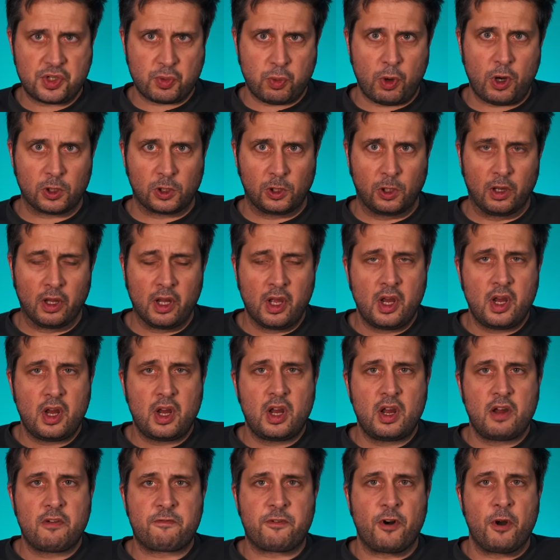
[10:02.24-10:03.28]
twaddle
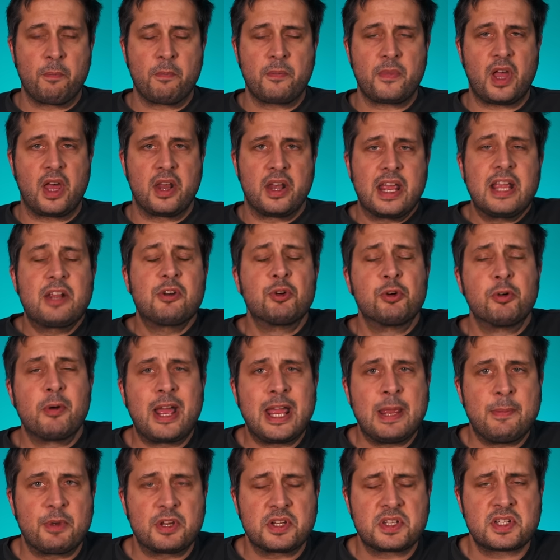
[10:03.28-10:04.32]
from an
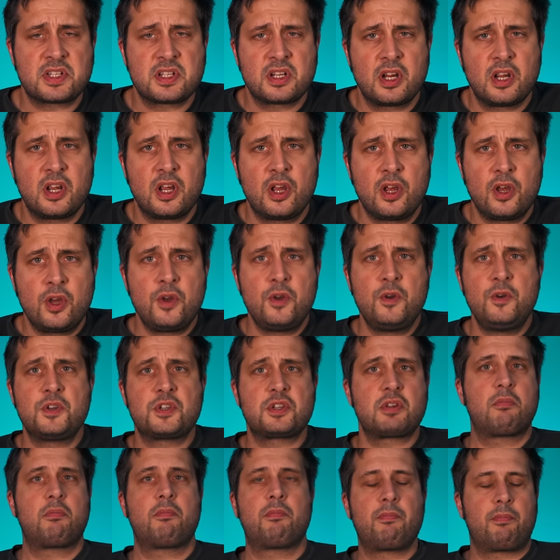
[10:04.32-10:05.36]
ignoramus
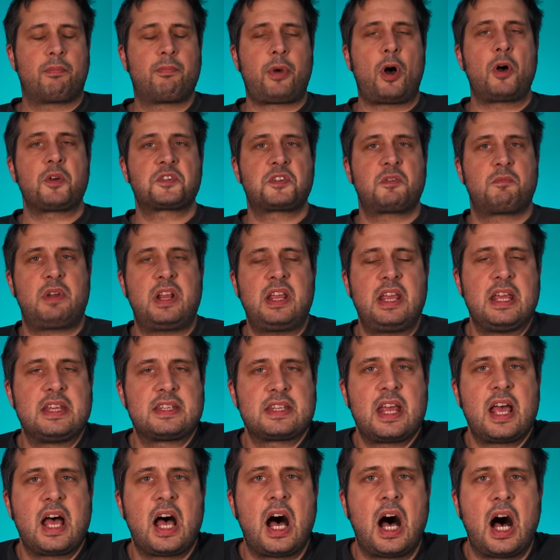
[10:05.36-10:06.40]
whose possibly his
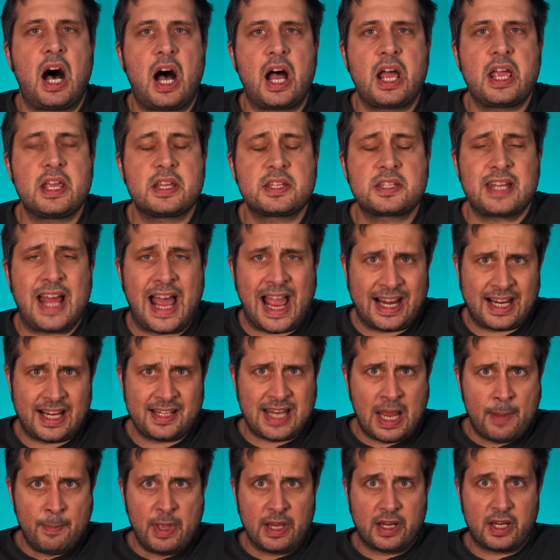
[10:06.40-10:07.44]
highest
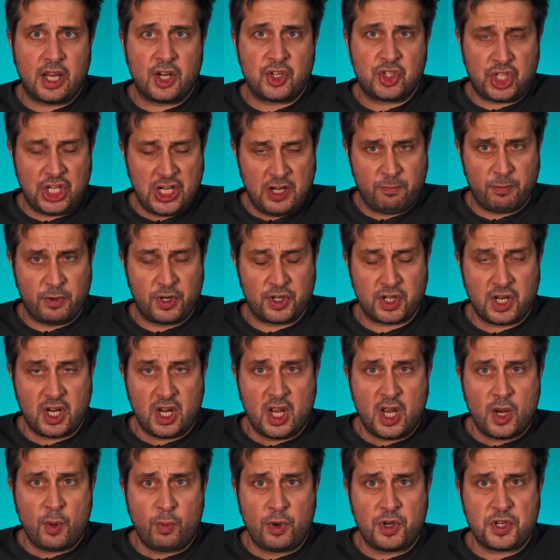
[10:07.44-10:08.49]
academic achievement
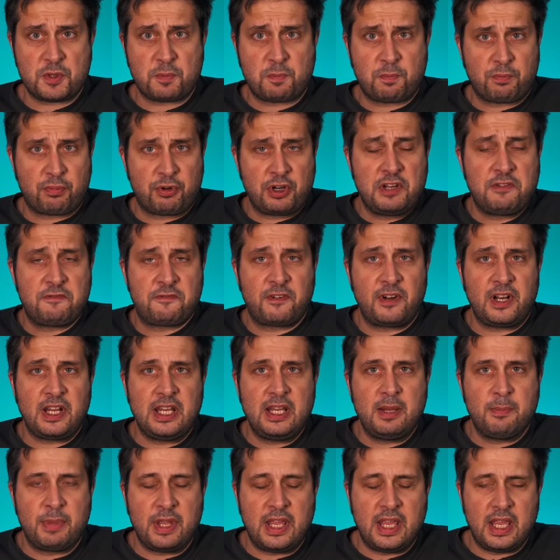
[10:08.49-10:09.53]
was
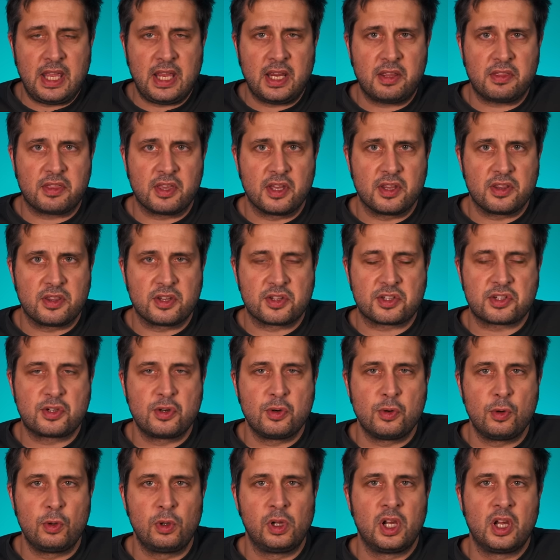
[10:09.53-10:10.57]
briefly being the
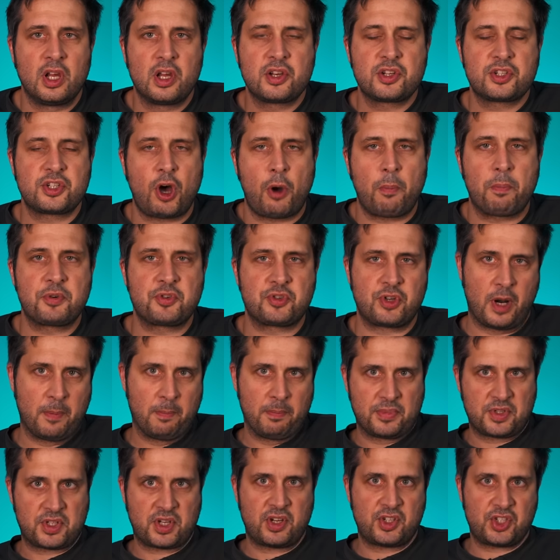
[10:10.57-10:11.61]
school top
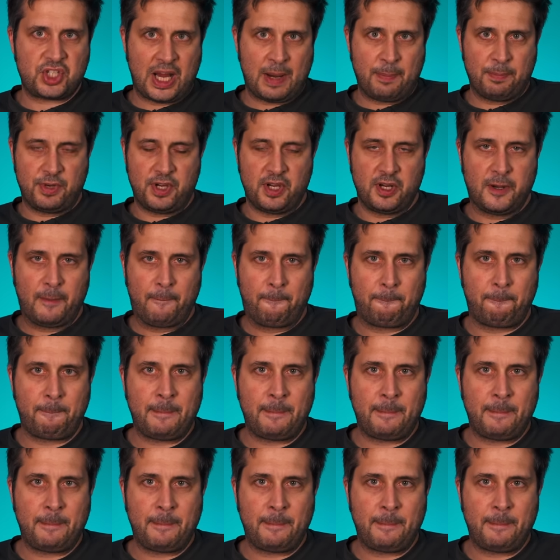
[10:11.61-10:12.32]
trumps champion.